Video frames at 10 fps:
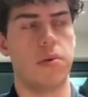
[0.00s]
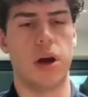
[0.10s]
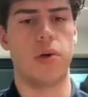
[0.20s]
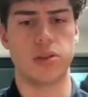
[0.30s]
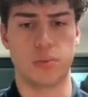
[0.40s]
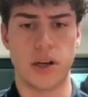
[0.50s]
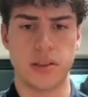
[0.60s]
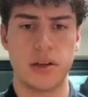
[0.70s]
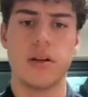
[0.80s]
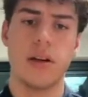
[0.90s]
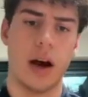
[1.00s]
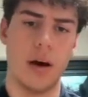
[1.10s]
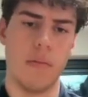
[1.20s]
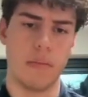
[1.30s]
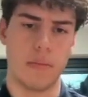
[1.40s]
Russell Brunson
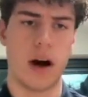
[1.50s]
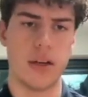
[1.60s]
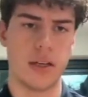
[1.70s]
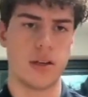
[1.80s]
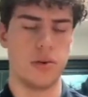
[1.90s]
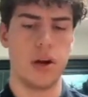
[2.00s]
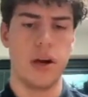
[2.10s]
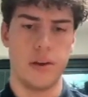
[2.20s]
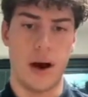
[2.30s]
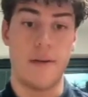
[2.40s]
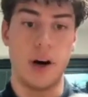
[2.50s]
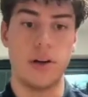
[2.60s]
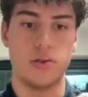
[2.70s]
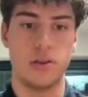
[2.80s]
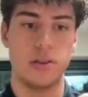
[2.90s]
idea. So you have
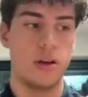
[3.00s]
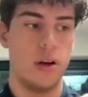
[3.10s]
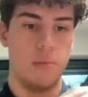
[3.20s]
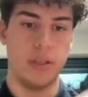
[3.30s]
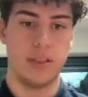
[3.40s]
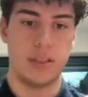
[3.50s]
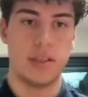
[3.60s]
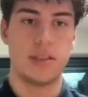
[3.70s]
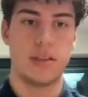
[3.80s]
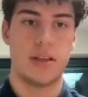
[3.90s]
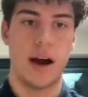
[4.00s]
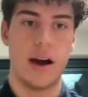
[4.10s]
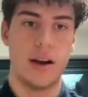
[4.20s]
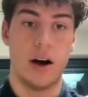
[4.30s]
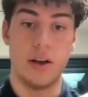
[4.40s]
100 businesses that
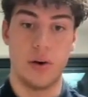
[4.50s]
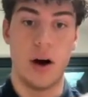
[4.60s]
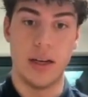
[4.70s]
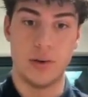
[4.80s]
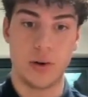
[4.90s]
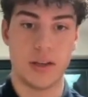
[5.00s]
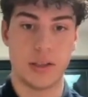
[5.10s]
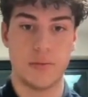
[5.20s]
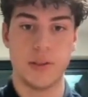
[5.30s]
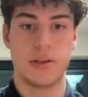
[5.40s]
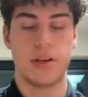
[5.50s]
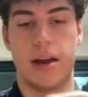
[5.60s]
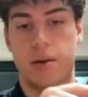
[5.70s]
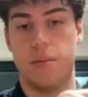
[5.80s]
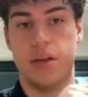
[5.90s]
are your ideal customers,
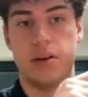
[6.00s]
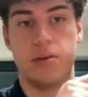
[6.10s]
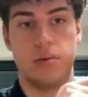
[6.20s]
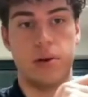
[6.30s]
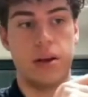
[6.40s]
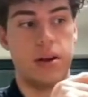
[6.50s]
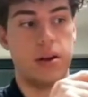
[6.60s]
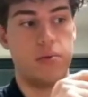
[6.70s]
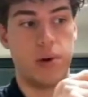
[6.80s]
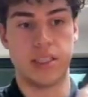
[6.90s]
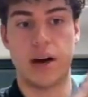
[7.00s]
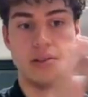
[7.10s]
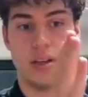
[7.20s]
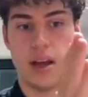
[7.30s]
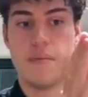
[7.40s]
then we'd reach out
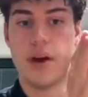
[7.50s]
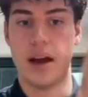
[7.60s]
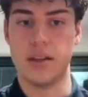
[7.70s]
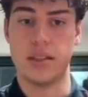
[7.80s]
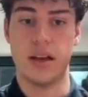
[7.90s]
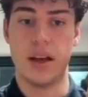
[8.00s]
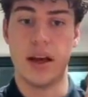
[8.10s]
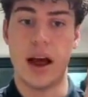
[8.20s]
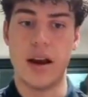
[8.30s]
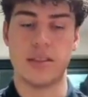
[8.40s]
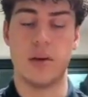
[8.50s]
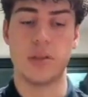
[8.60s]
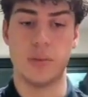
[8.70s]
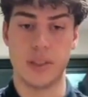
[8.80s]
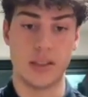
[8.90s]
to them, and anytime
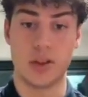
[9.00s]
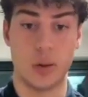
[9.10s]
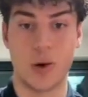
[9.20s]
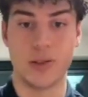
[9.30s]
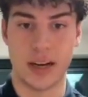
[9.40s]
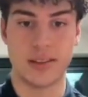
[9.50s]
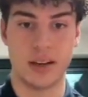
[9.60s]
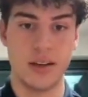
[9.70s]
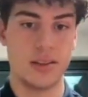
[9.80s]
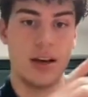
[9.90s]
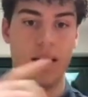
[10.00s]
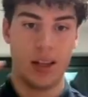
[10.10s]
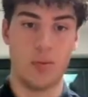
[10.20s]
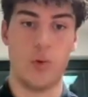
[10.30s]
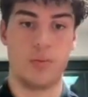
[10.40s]
someone says stop contacting us,
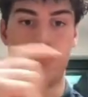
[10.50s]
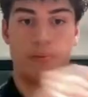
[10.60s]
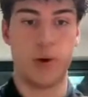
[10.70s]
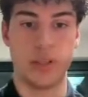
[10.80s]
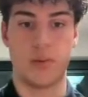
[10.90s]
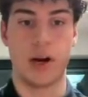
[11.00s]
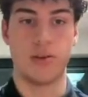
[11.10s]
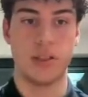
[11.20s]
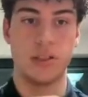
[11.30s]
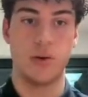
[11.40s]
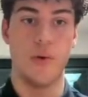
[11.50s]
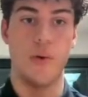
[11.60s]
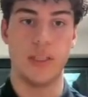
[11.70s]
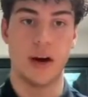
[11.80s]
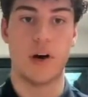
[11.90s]
then we'd put someone else in. So you
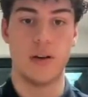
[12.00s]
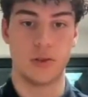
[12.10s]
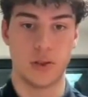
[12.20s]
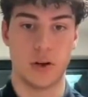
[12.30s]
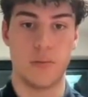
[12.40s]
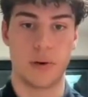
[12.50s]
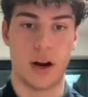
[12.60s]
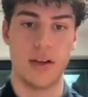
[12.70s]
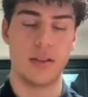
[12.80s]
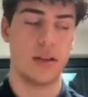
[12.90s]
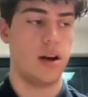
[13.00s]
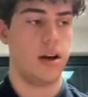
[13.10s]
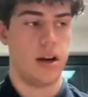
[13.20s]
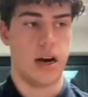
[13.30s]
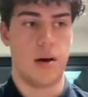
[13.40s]
always have 100 top clients.
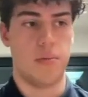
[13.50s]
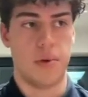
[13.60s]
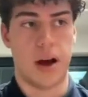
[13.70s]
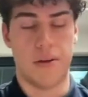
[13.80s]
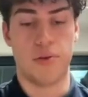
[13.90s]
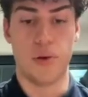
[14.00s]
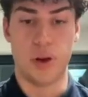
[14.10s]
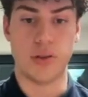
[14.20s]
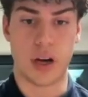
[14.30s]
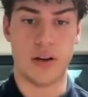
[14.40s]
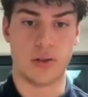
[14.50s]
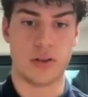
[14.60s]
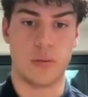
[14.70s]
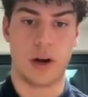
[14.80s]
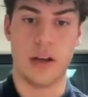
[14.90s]
And for those 100
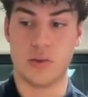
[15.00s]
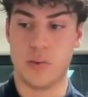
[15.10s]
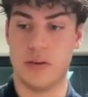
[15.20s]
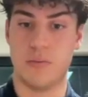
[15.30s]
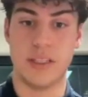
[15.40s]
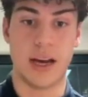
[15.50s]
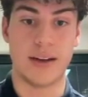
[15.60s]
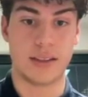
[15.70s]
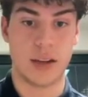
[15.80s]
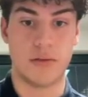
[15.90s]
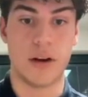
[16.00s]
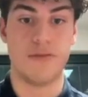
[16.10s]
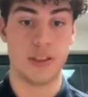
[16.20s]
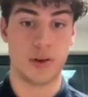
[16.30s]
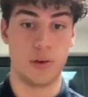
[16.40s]
top clients, we'd be sending stuff like
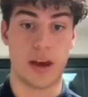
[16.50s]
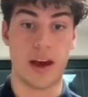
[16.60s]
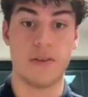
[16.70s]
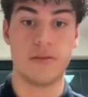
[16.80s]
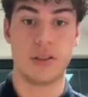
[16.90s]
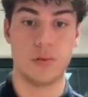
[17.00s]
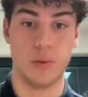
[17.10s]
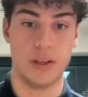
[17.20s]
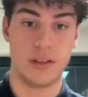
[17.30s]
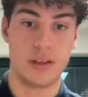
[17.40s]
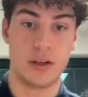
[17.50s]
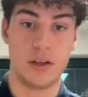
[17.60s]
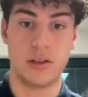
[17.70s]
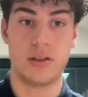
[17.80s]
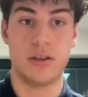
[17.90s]
physical gifts. We'd
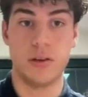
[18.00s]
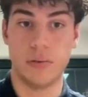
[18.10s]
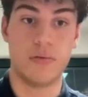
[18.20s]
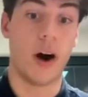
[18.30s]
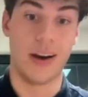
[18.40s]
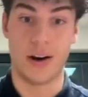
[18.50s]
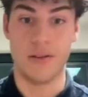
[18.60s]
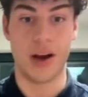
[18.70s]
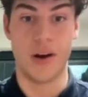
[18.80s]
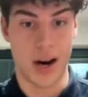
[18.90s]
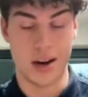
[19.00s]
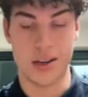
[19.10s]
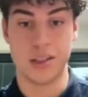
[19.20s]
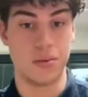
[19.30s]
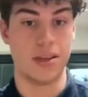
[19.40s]
find out if they're at a
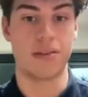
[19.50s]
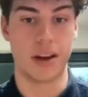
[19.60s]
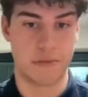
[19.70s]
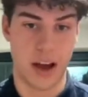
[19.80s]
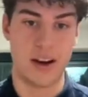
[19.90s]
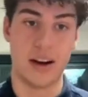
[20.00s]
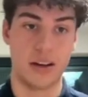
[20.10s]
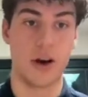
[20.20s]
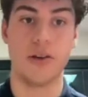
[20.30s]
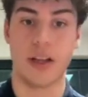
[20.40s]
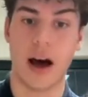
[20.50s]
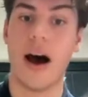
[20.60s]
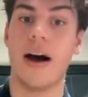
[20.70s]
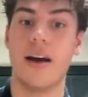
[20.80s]
specific event and go to that.